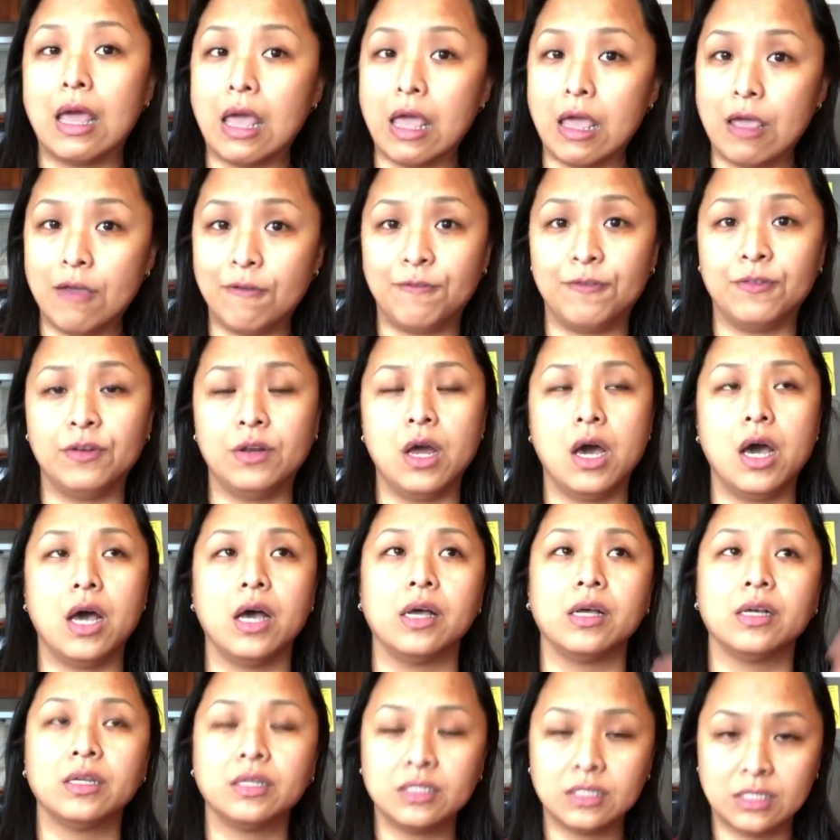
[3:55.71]
If
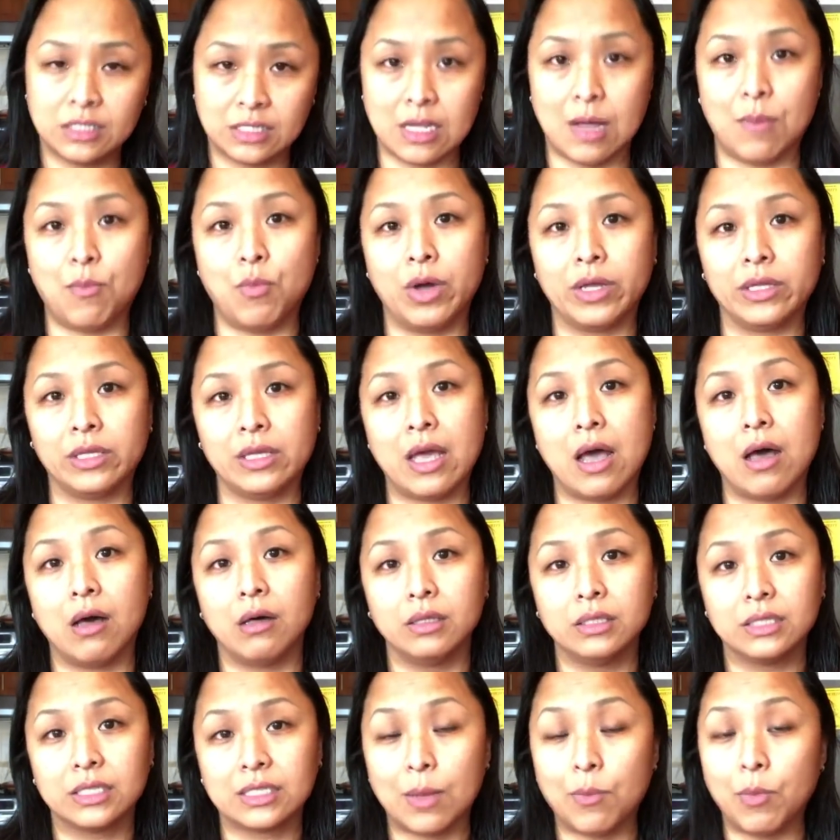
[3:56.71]
not, someone
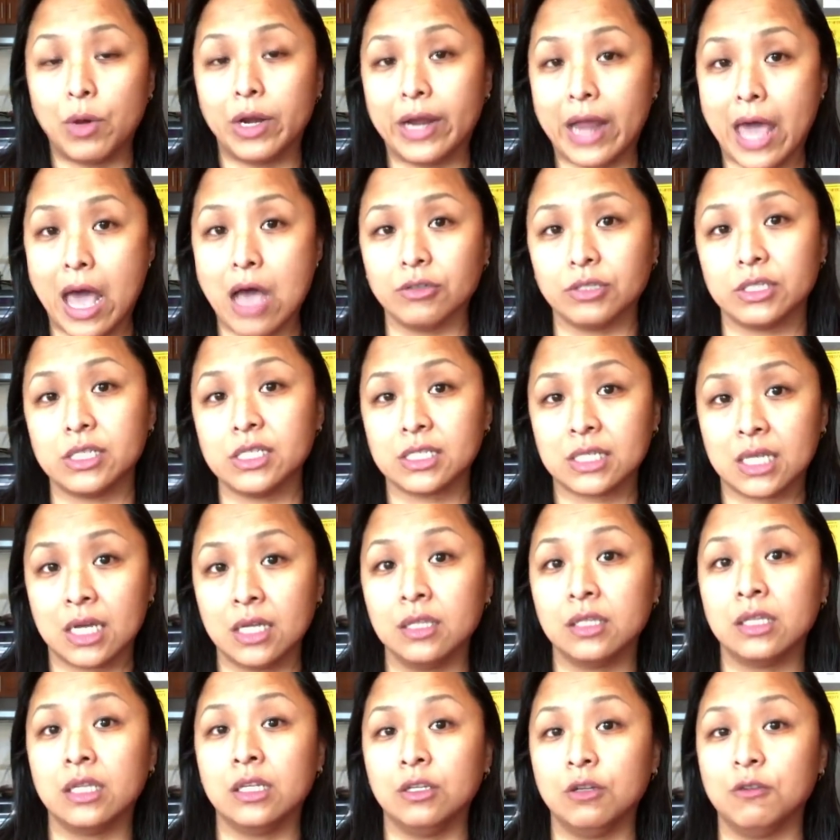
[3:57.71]
else is
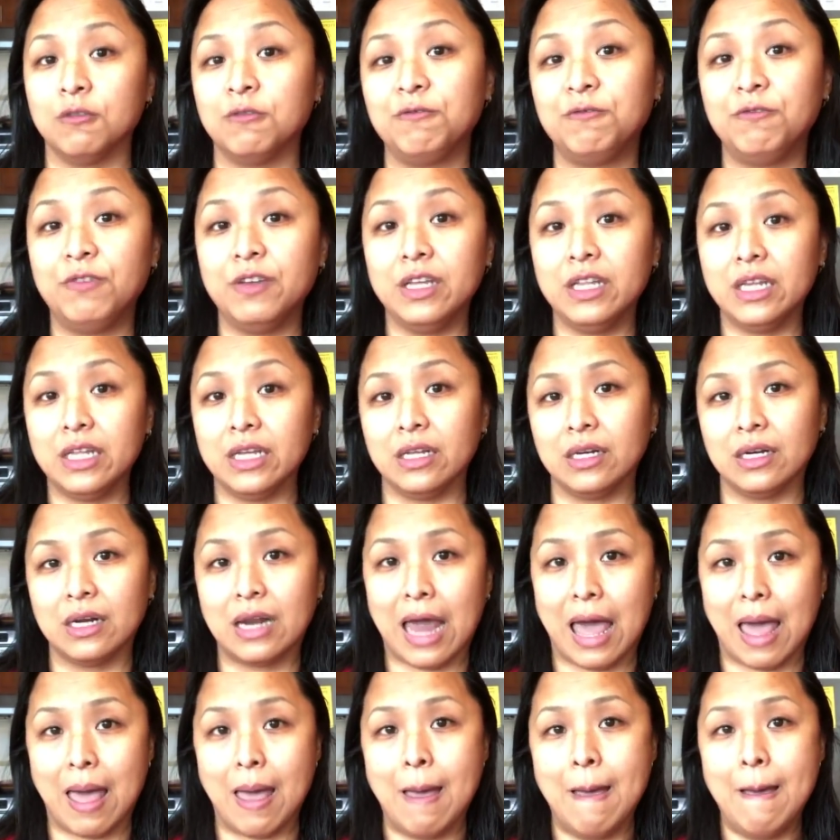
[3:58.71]
continue feeding
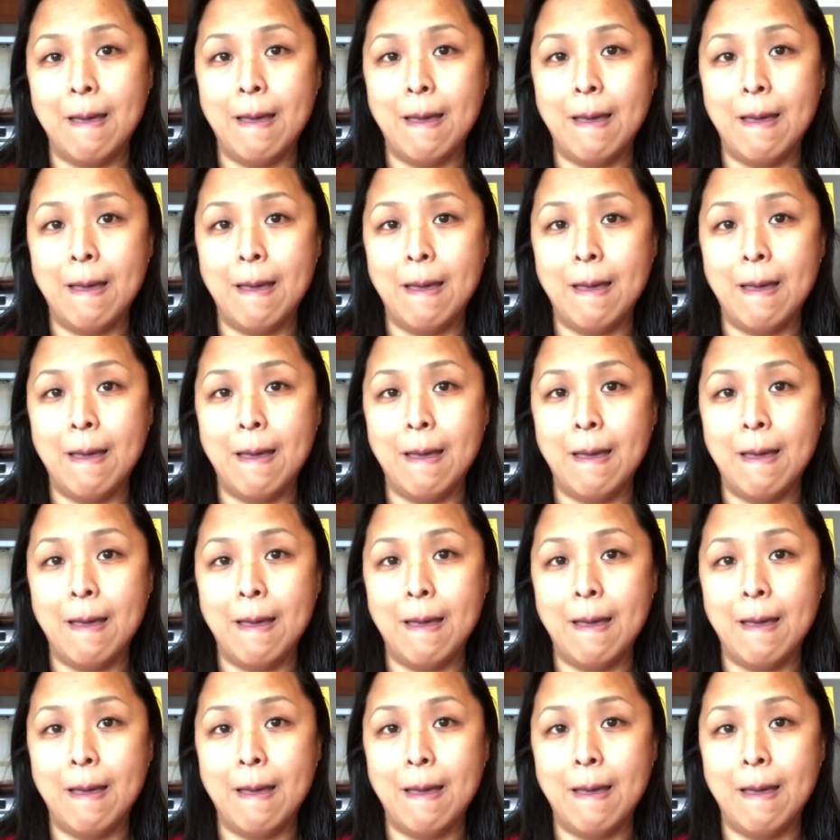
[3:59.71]
that